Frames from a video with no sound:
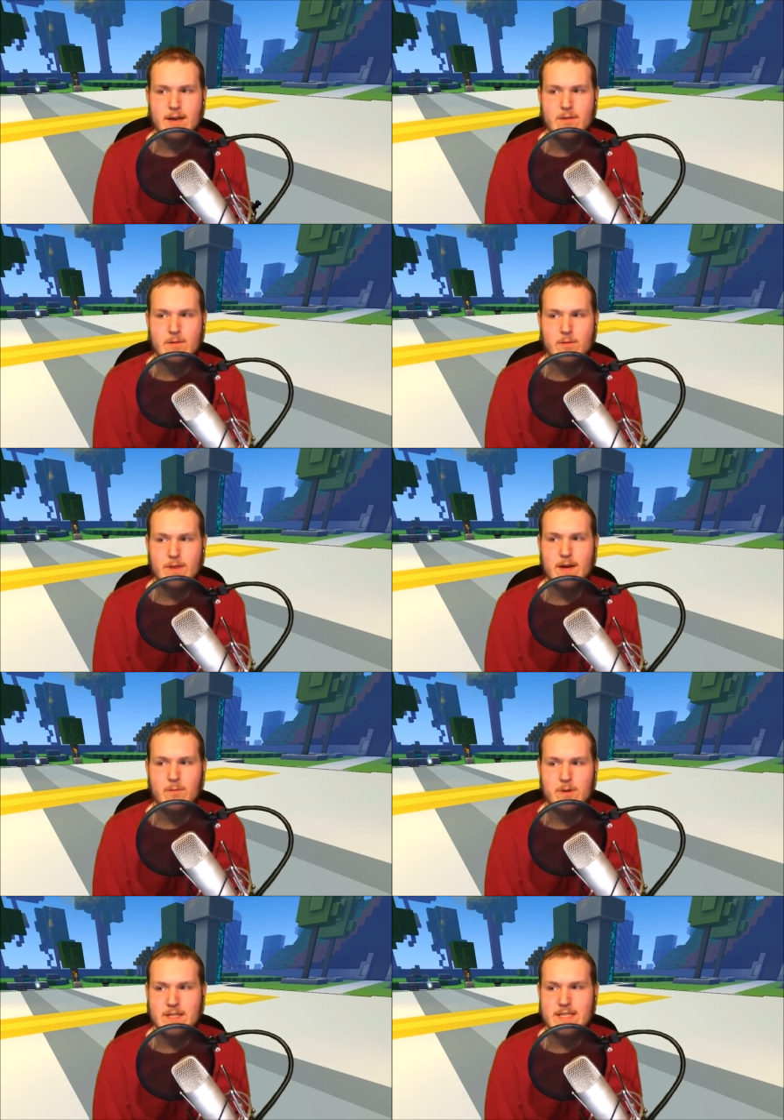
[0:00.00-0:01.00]
Hold on
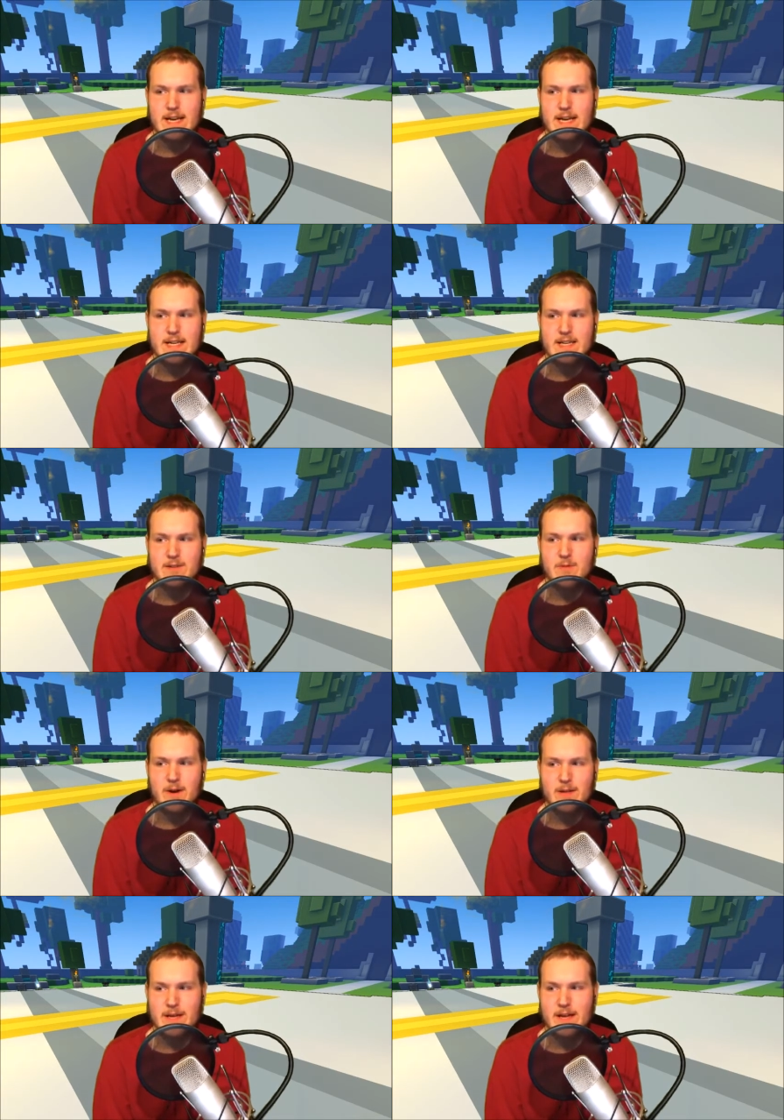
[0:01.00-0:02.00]
one second.
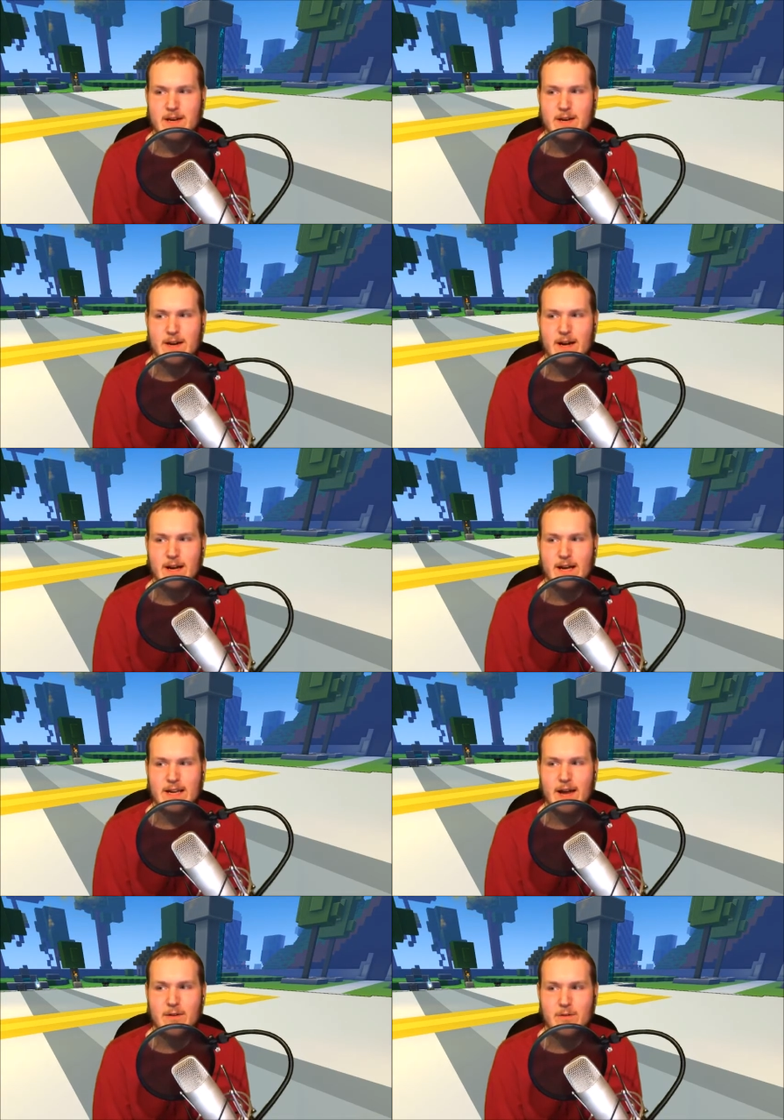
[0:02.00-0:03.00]
Derailing here. I,
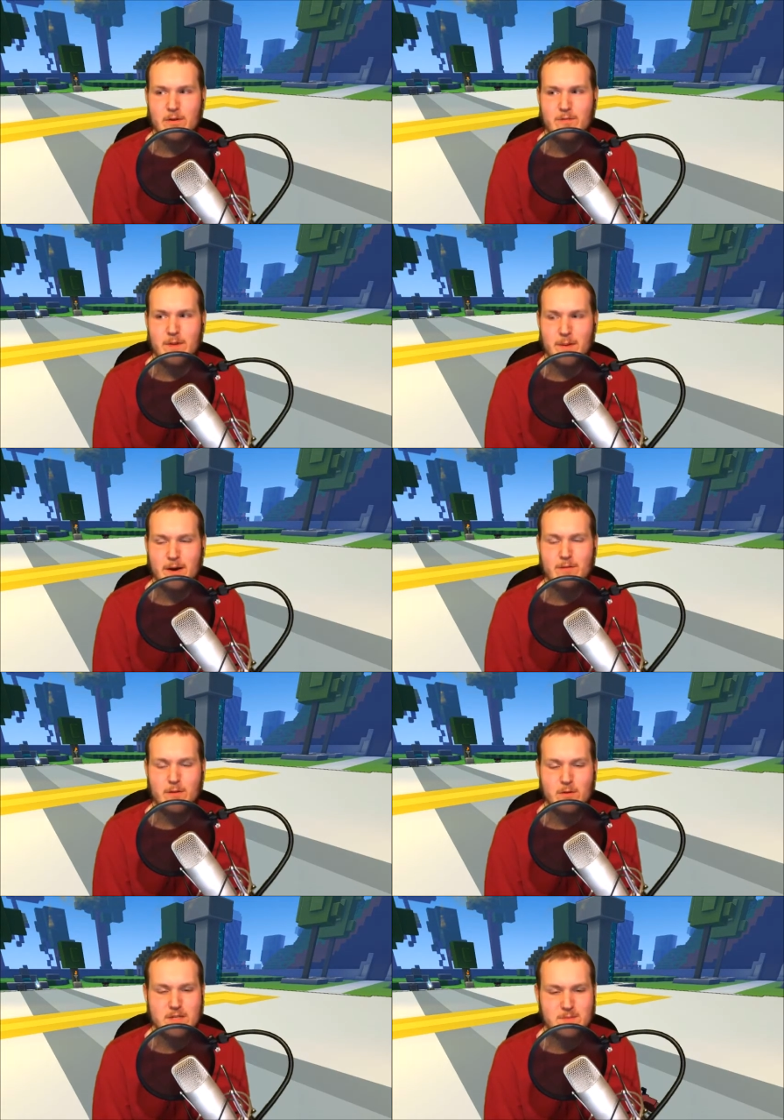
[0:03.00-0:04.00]
I, don't know if my
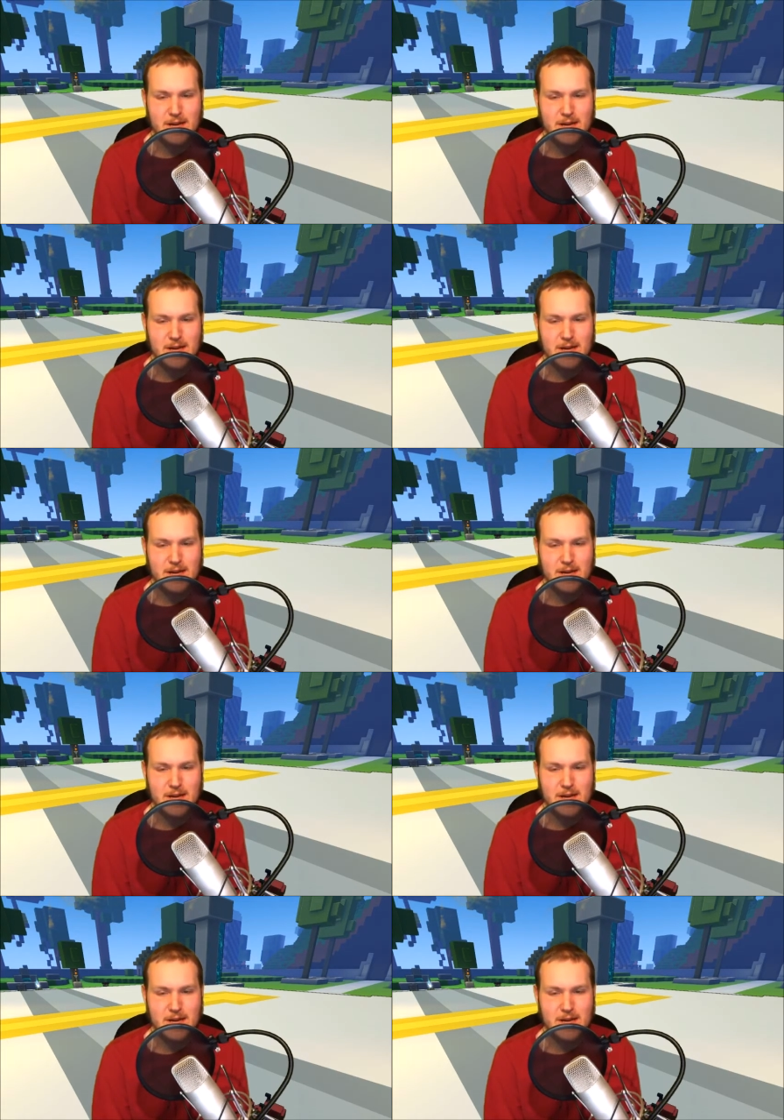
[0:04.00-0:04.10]
microphone is picking